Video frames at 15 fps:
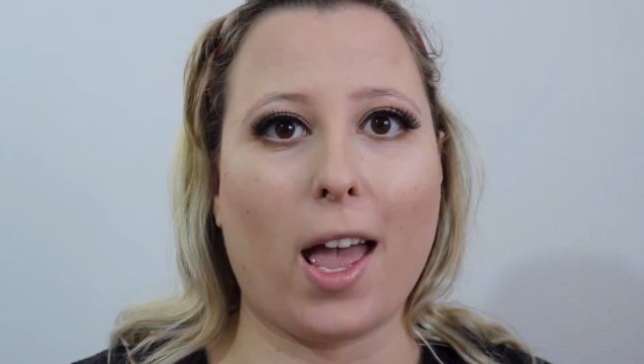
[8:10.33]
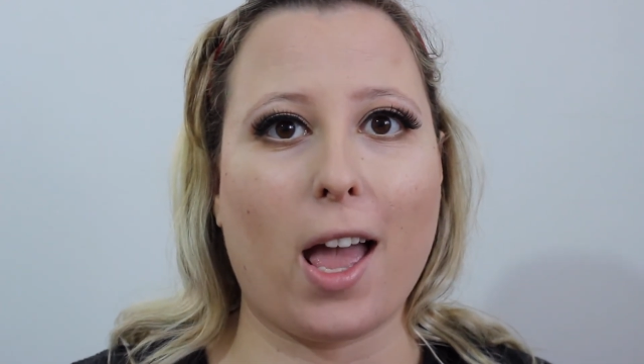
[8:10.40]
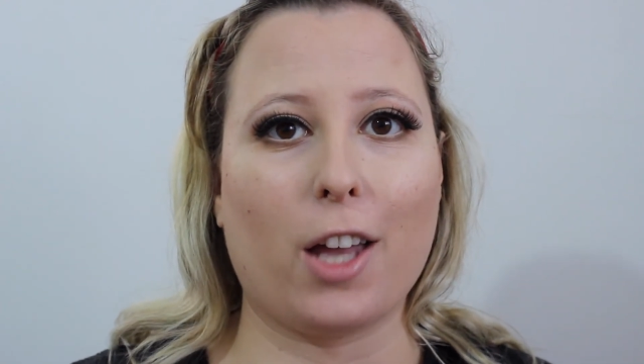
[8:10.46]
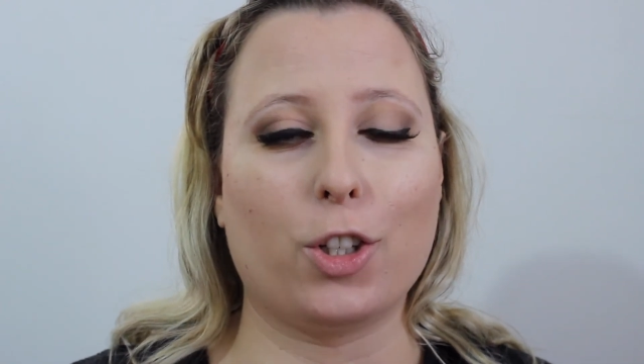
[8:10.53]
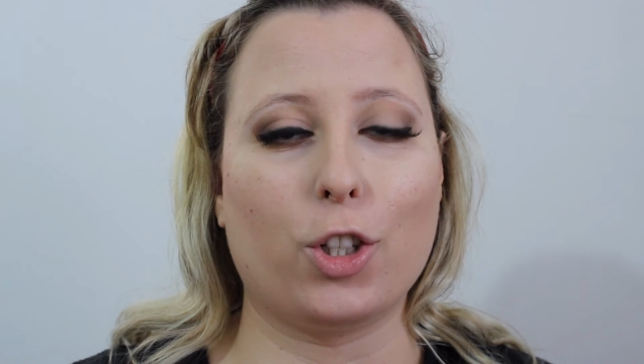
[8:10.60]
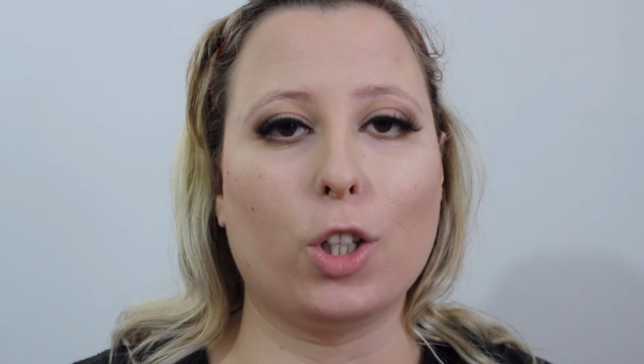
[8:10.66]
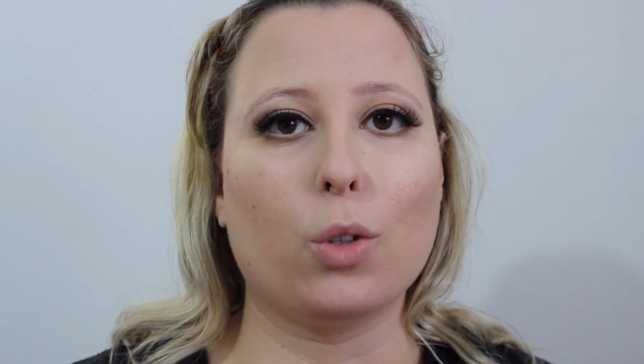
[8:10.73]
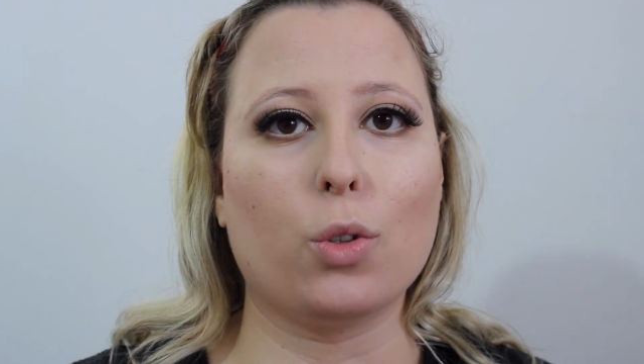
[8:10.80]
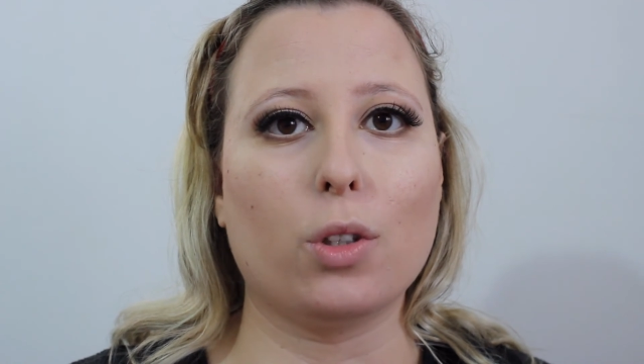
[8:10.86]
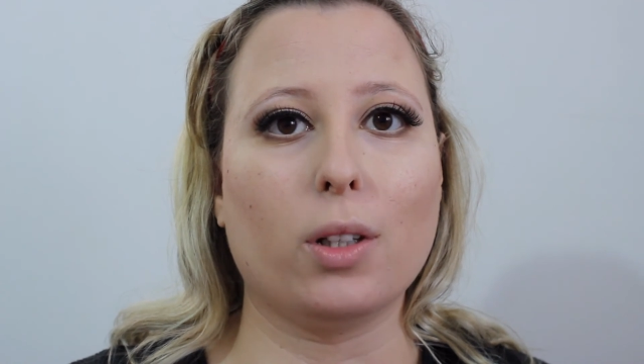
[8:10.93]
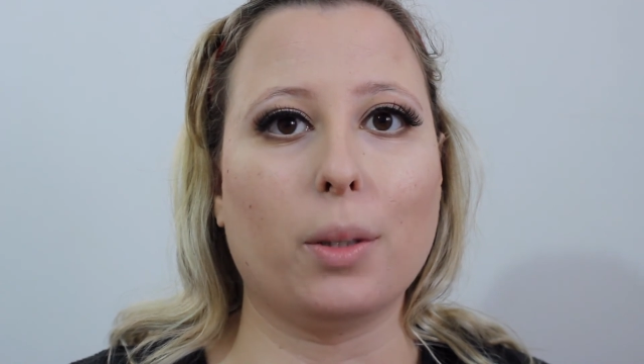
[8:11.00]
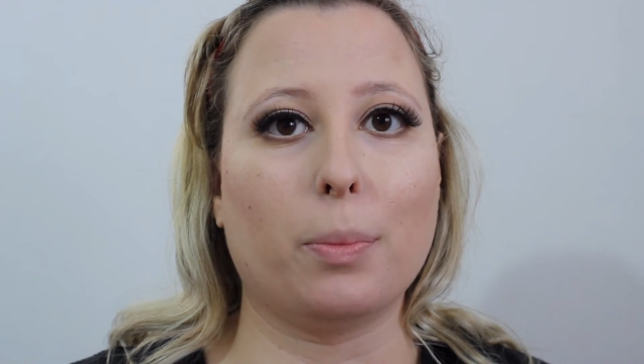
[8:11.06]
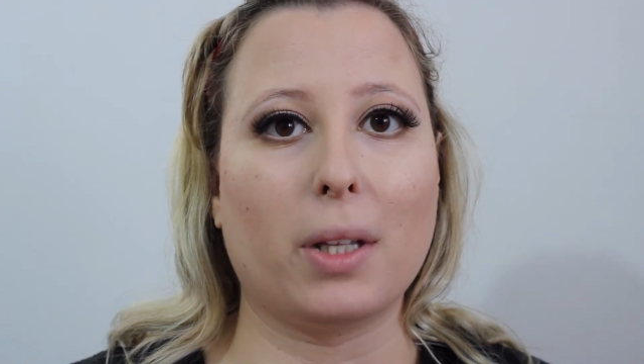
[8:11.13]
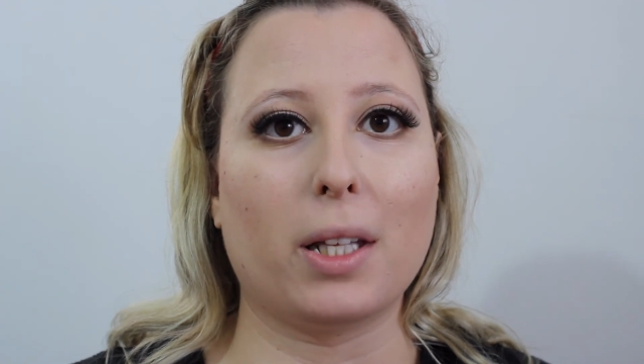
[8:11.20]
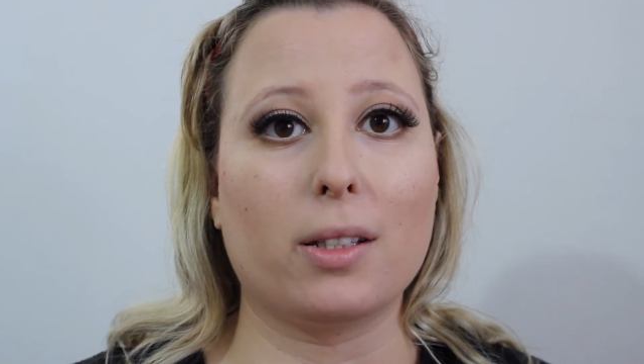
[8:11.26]
and she
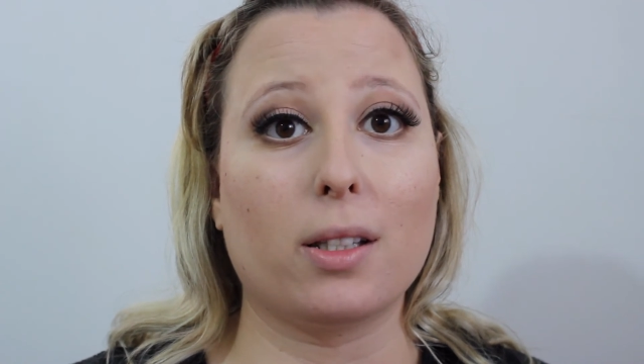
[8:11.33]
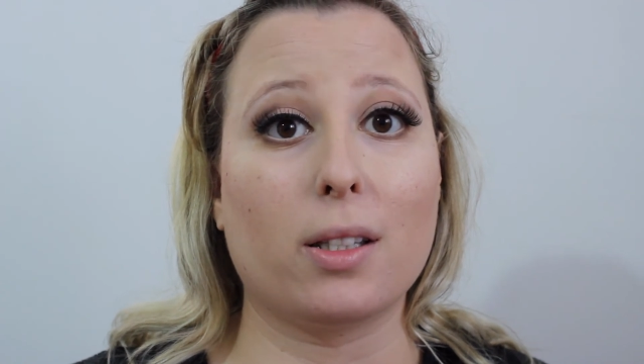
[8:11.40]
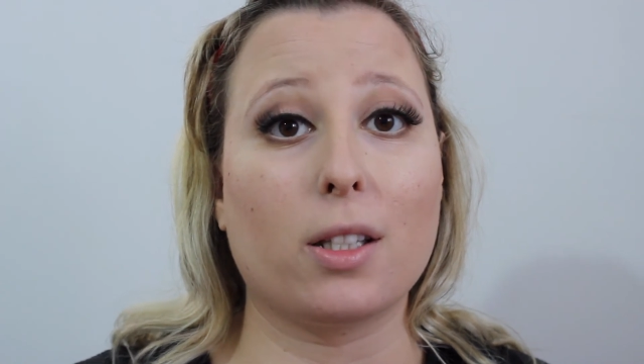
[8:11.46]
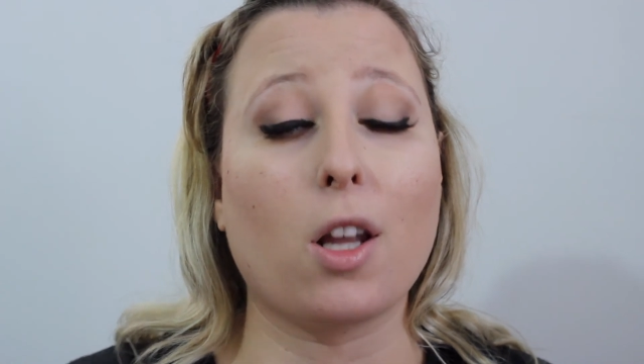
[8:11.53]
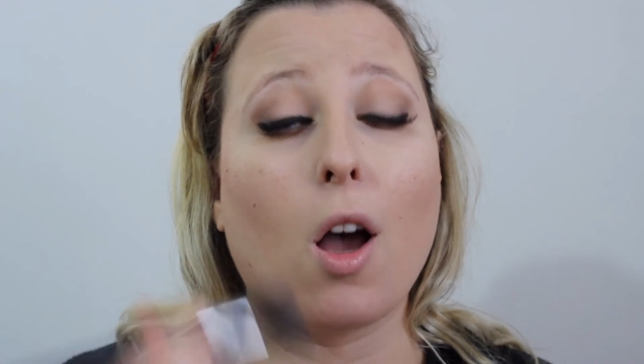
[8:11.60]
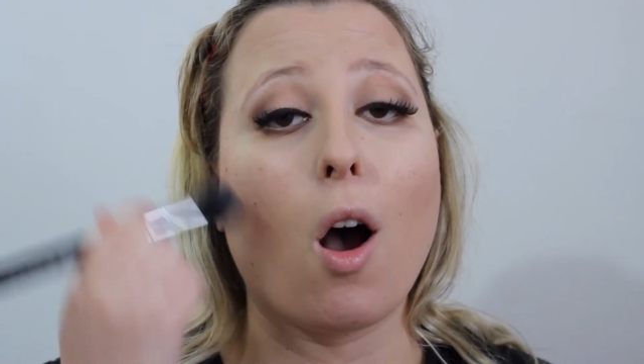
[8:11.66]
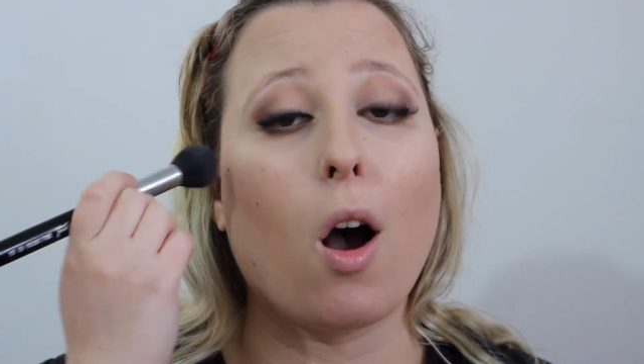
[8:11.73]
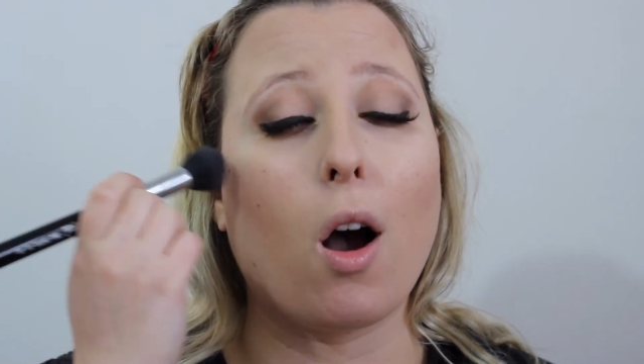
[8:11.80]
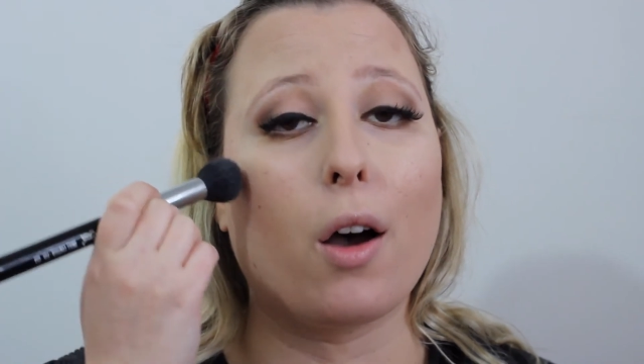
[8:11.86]
usually places it